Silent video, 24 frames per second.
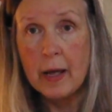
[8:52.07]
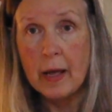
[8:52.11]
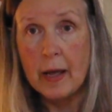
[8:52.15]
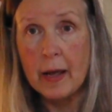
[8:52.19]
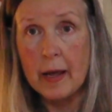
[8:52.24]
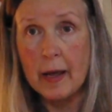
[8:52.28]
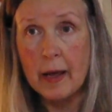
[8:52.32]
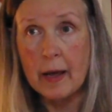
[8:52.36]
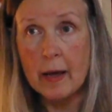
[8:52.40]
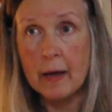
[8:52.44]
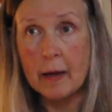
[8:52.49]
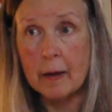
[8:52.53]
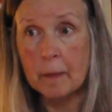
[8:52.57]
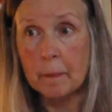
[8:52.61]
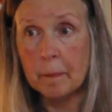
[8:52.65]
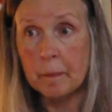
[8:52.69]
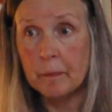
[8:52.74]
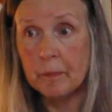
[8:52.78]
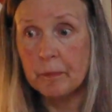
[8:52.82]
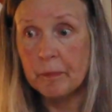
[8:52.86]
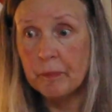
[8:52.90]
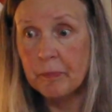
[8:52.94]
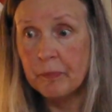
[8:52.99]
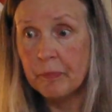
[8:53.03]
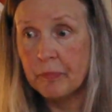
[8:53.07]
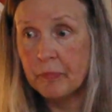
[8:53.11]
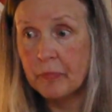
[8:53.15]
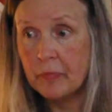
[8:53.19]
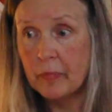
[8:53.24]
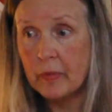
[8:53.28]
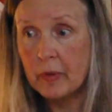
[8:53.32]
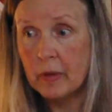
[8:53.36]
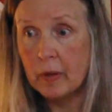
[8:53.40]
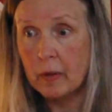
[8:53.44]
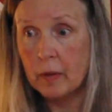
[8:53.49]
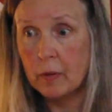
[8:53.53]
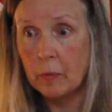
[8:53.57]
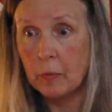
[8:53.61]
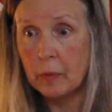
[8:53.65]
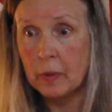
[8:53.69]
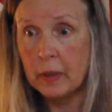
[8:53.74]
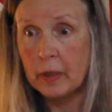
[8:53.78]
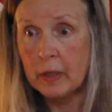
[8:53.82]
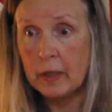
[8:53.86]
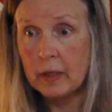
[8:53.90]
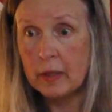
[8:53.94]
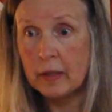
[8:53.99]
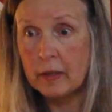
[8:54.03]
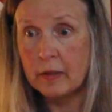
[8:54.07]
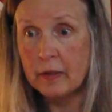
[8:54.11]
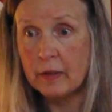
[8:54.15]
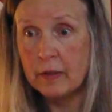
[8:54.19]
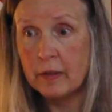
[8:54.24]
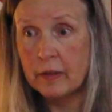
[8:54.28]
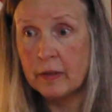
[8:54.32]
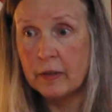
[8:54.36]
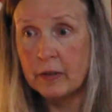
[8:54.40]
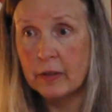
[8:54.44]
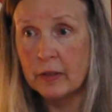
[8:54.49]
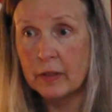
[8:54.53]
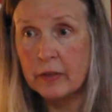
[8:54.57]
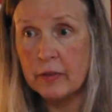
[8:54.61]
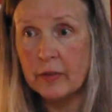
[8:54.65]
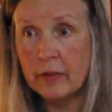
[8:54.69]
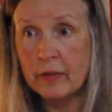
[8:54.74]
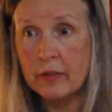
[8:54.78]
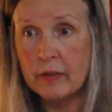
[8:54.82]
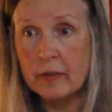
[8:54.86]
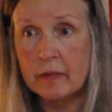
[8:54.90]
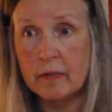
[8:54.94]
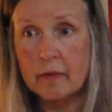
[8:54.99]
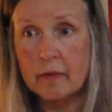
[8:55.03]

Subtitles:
and we just